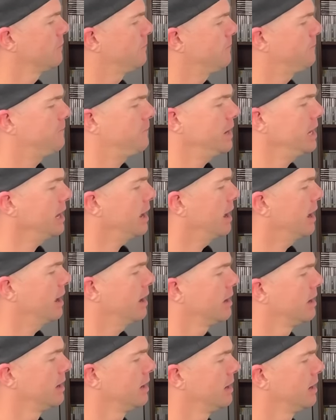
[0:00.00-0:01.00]

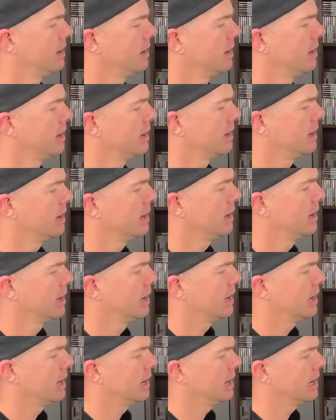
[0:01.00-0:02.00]
Fear
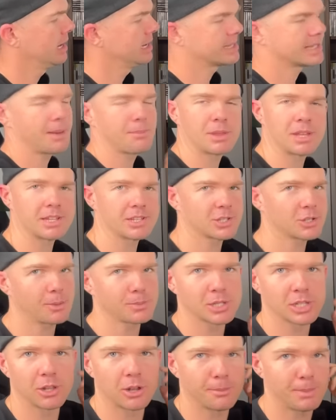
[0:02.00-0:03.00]
is something that
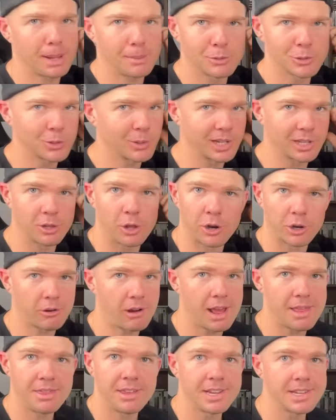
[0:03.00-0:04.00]
stops a lot of people doing a lot
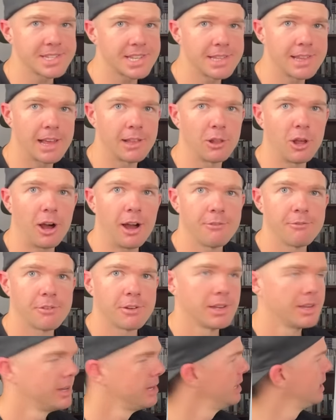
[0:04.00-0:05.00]
of great things in their
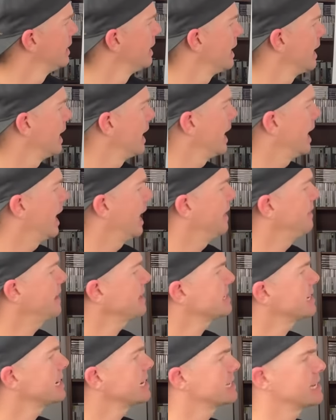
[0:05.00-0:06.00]
life.
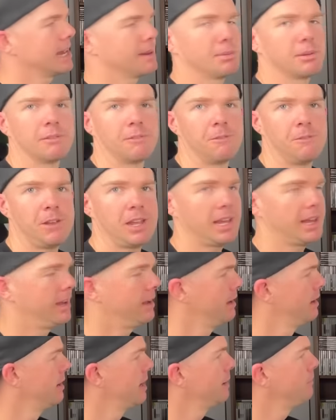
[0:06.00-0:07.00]
And that's an example of
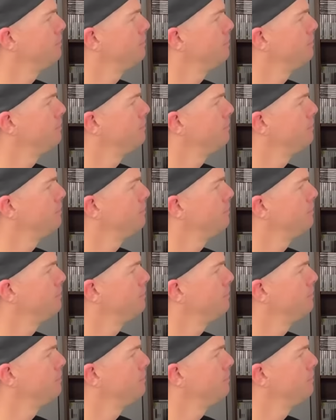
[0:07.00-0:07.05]
fear.